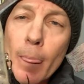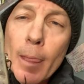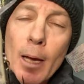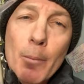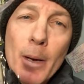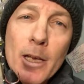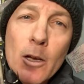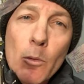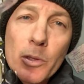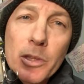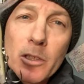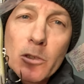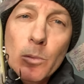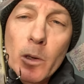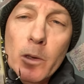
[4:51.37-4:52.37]
I might go with
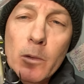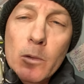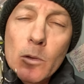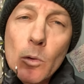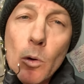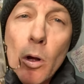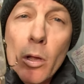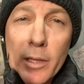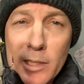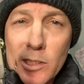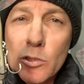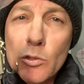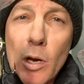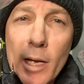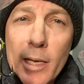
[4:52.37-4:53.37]
this one, or I'll at
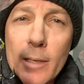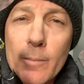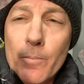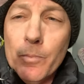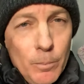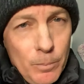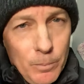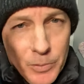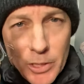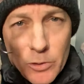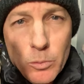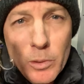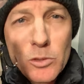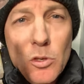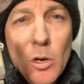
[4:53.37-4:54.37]
least try it. This
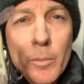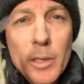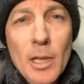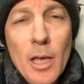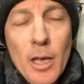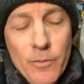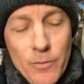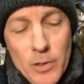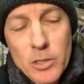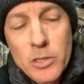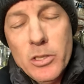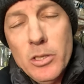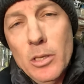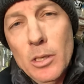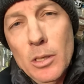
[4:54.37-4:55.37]
one has caught me a lot of
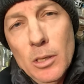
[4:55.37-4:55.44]
fish.